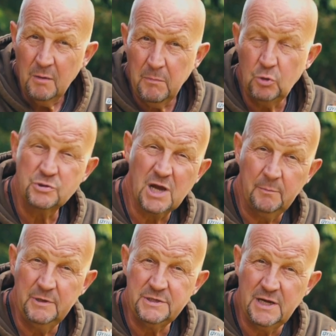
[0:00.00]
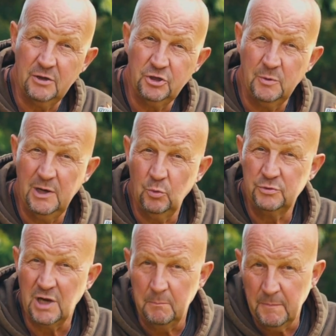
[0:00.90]
Most companies now do a little
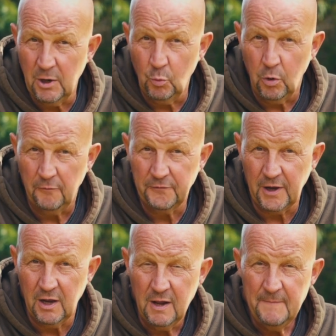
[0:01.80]
dumbbell wafter.